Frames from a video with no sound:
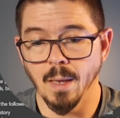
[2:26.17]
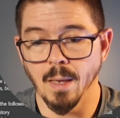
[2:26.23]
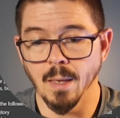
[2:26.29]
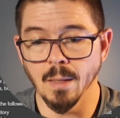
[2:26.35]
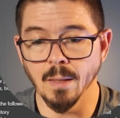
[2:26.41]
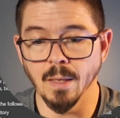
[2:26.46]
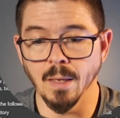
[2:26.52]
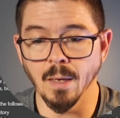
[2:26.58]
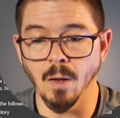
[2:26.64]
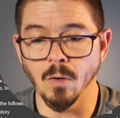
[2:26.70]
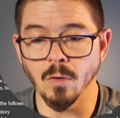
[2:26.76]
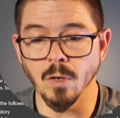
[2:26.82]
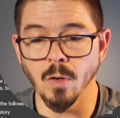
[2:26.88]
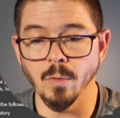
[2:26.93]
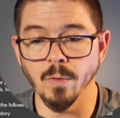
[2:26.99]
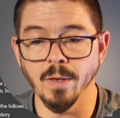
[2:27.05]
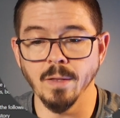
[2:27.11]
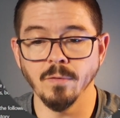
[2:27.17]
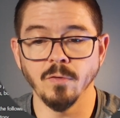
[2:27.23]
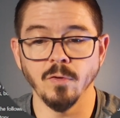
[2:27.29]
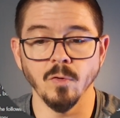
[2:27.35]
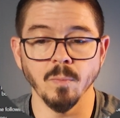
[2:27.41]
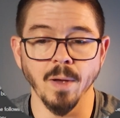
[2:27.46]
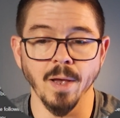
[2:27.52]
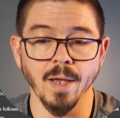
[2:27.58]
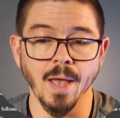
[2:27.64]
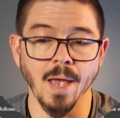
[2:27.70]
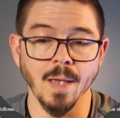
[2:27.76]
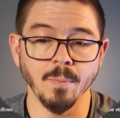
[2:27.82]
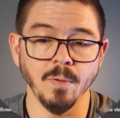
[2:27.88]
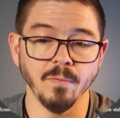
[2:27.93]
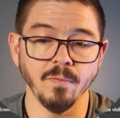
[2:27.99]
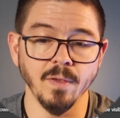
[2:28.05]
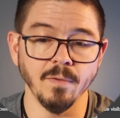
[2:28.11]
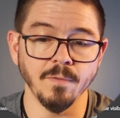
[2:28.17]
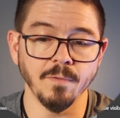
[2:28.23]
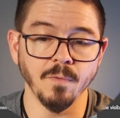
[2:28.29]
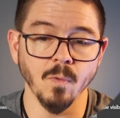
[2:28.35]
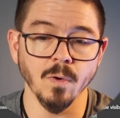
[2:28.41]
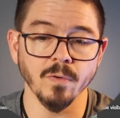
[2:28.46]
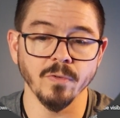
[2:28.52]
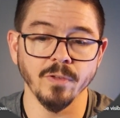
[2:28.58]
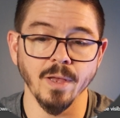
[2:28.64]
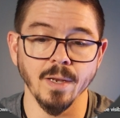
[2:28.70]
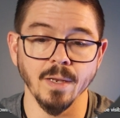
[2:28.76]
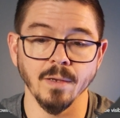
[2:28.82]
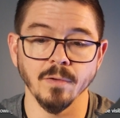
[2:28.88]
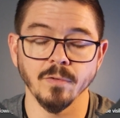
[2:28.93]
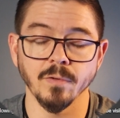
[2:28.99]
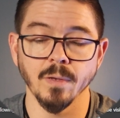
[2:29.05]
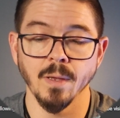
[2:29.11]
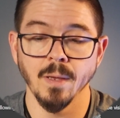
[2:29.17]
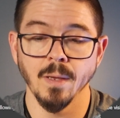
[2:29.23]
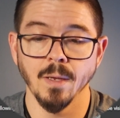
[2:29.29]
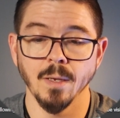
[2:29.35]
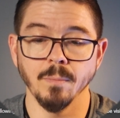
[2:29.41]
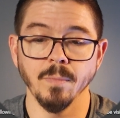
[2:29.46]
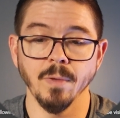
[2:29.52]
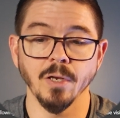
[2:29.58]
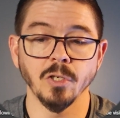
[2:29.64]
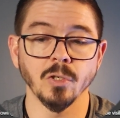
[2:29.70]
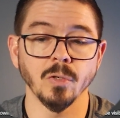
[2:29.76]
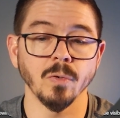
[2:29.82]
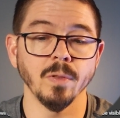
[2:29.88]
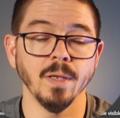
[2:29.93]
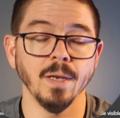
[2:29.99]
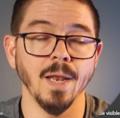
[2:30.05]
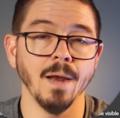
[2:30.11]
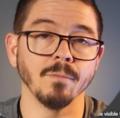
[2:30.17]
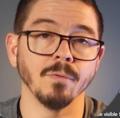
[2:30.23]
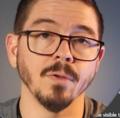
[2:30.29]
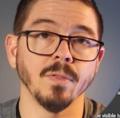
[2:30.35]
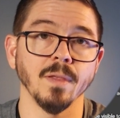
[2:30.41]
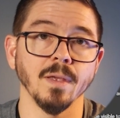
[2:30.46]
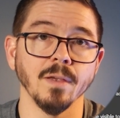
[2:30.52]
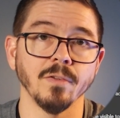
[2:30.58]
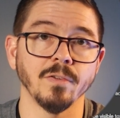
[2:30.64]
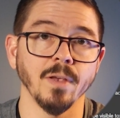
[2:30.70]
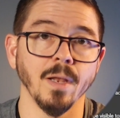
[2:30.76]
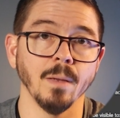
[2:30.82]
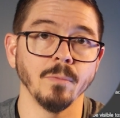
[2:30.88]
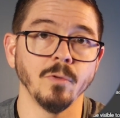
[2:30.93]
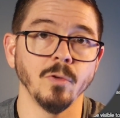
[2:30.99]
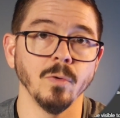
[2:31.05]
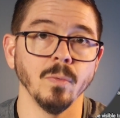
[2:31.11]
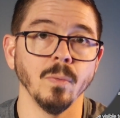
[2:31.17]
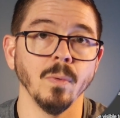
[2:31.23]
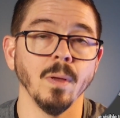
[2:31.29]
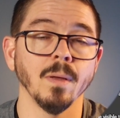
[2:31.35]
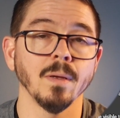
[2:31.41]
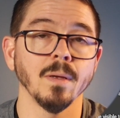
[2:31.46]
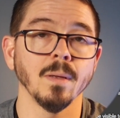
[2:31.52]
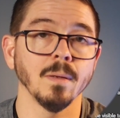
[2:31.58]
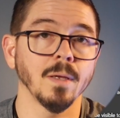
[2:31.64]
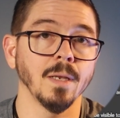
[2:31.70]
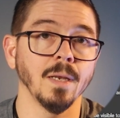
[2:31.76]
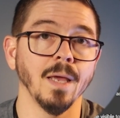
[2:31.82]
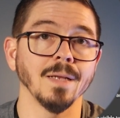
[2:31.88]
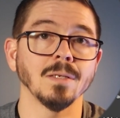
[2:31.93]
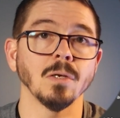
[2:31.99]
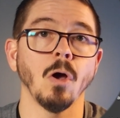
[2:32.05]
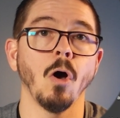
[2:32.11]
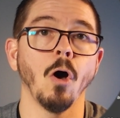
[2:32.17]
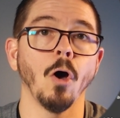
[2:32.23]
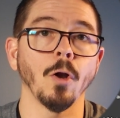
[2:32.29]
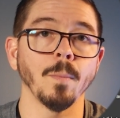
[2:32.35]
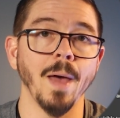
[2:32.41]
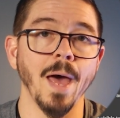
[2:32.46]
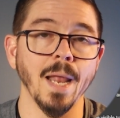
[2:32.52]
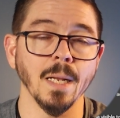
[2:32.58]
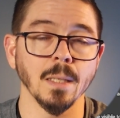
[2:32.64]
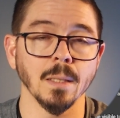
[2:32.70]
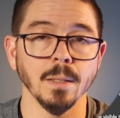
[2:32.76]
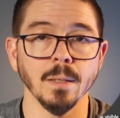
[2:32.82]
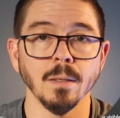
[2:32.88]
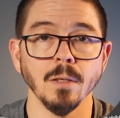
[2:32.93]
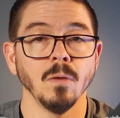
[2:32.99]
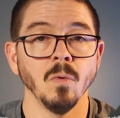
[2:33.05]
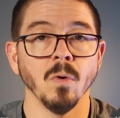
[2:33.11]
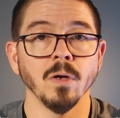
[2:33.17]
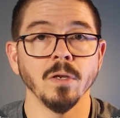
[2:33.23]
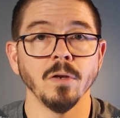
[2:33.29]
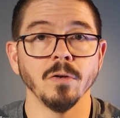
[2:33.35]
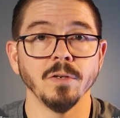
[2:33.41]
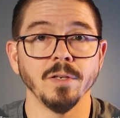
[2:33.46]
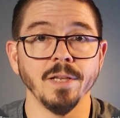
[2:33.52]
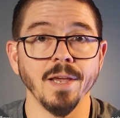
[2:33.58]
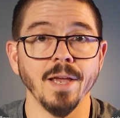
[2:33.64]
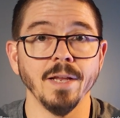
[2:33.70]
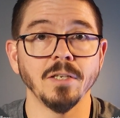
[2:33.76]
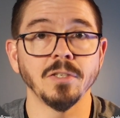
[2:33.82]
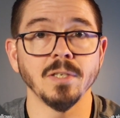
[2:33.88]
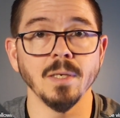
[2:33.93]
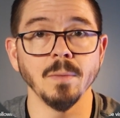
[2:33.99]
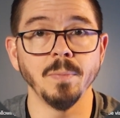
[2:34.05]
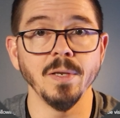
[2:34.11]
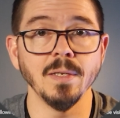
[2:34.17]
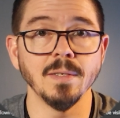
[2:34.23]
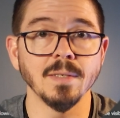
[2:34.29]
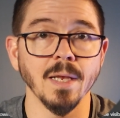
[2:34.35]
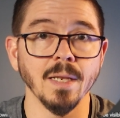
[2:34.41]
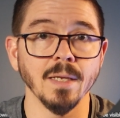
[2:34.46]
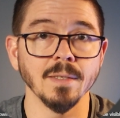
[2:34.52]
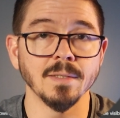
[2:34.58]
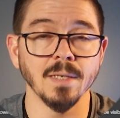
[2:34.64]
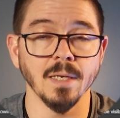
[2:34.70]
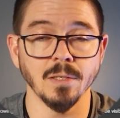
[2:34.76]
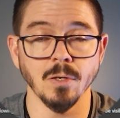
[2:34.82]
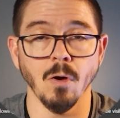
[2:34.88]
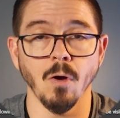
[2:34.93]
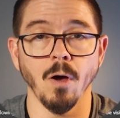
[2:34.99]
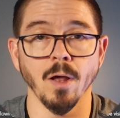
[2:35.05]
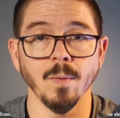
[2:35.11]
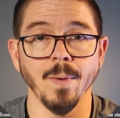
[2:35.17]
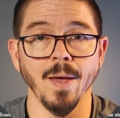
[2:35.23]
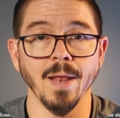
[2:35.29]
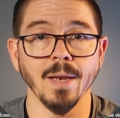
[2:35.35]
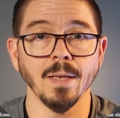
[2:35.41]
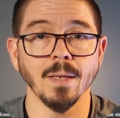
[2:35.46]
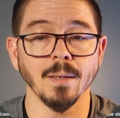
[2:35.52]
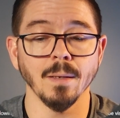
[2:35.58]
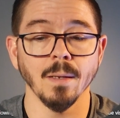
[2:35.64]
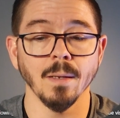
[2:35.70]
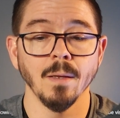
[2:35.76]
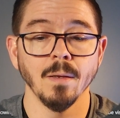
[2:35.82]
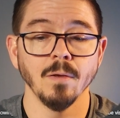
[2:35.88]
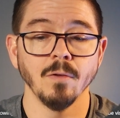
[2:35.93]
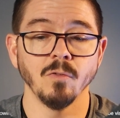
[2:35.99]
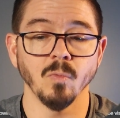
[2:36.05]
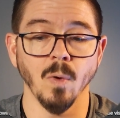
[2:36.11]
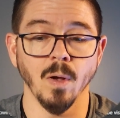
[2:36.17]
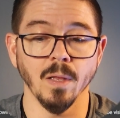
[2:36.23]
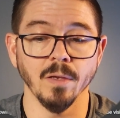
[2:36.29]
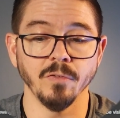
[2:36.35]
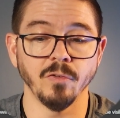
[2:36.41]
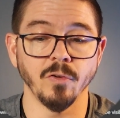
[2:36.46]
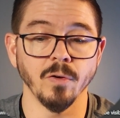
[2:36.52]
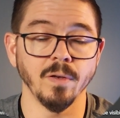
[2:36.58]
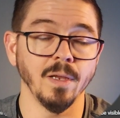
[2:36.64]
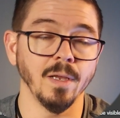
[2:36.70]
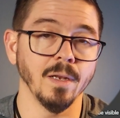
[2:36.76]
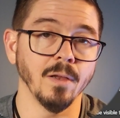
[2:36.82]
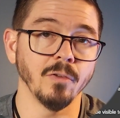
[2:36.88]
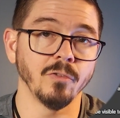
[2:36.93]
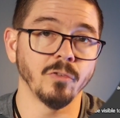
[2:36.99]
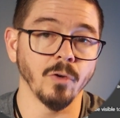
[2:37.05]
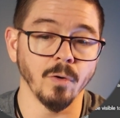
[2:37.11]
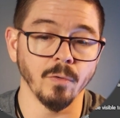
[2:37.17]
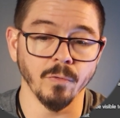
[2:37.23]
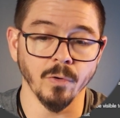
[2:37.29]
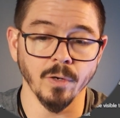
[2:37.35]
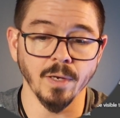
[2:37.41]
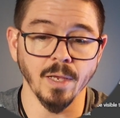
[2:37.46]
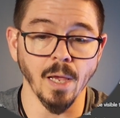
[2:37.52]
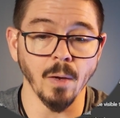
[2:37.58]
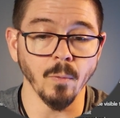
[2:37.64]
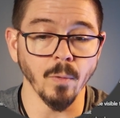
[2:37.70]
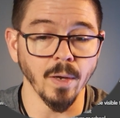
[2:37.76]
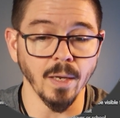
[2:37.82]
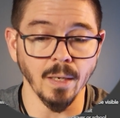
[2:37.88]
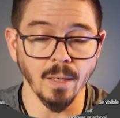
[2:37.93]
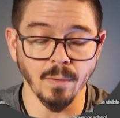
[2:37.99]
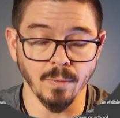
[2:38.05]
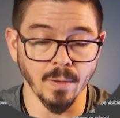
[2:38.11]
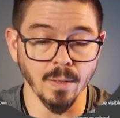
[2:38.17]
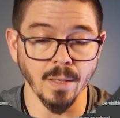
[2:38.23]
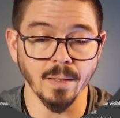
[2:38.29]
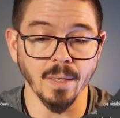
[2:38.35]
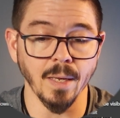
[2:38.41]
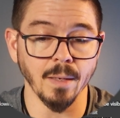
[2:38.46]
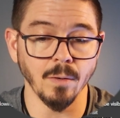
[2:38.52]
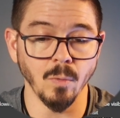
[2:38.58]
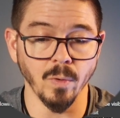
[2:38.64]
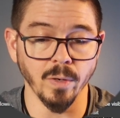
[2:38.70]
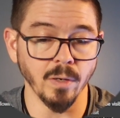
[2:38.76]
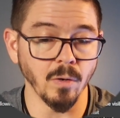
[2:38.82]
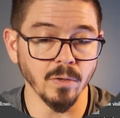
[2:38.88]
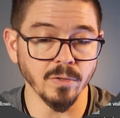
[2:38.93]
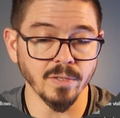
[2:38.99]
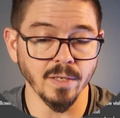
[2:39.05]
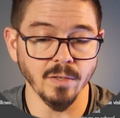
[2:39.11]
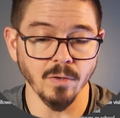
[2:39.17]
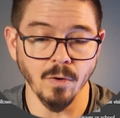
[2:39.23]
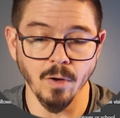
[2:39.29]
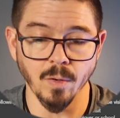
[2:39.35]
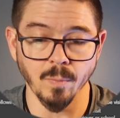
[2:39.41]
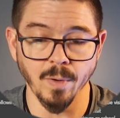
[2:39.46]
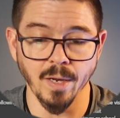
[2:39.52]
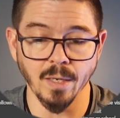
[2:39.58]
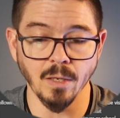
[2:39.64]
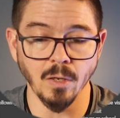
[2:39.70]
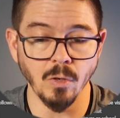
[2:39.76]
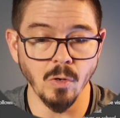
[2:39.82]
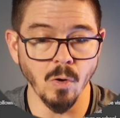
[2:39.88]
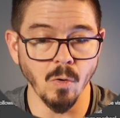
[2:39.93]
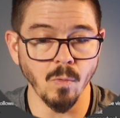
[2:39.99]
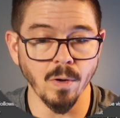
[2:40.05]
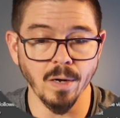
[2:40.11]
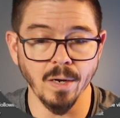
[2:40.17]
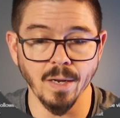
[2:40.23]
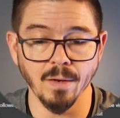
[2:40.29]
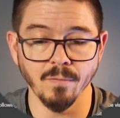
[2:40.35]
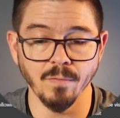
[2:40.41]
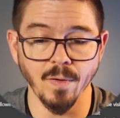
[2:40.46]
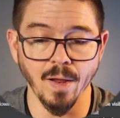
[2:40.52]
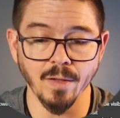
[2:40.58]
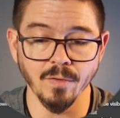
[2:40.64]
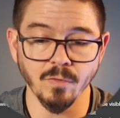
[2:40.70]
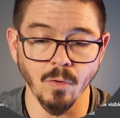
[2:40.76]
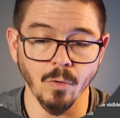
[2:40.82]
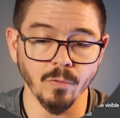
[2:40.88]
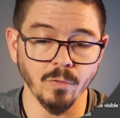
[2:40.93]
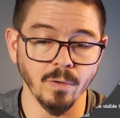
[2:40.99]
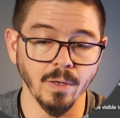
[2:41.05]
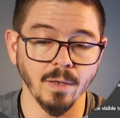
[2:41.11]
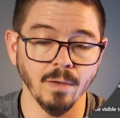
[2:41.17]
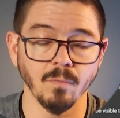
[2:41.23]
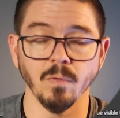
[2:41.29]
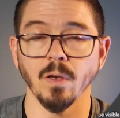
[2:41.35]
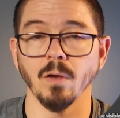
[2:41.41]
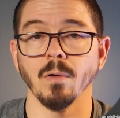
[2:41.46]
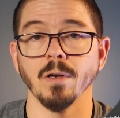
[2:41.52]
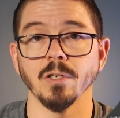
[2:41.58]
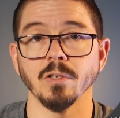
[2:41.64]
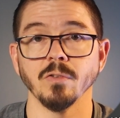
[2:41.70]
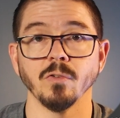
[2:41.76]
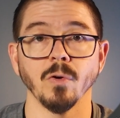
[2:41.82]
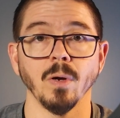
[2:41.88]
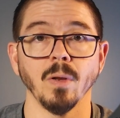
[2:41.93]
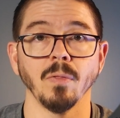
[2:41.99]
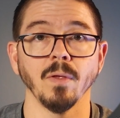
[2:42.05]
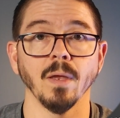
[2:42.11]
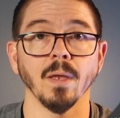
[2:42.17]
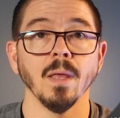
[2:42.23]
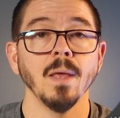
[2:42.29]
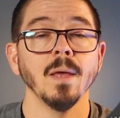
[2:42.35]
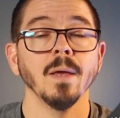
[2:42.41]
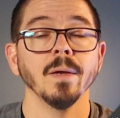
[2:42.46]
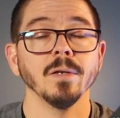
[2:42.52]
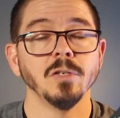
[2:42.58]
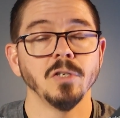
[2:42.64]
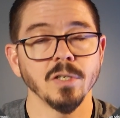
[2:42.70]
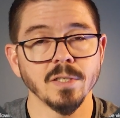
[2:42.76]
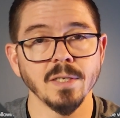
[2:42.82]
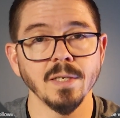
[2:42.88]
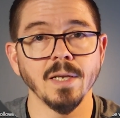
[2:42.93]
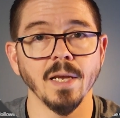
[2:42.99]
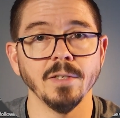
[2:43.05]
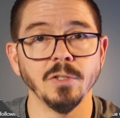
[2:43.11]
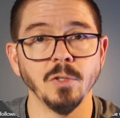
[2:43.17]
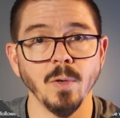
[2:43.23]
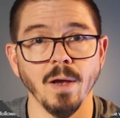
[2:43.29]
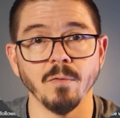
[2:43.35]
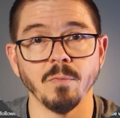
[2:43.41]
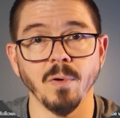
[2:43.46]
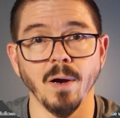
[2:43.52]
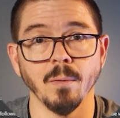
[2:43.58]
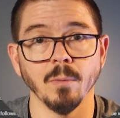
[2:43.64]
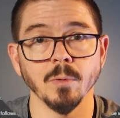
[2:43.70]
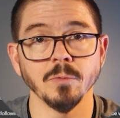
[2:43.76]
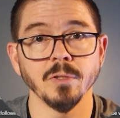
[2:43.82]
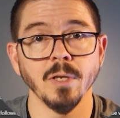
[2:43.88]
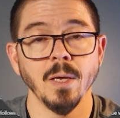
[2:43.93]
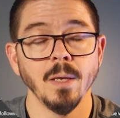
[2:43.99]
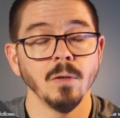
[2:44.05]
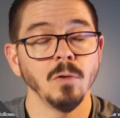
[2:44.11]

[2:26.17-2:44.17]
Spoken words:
and then I'll go into my IPv4 settings and make sure that everything is set up to connect automatically. You want your DHCP settings set to automatic, as well as your DNS server, gateway, anything like that. You want it all set to automatic. You don't want any advanced alternate configurations or anything, just in case you have problems.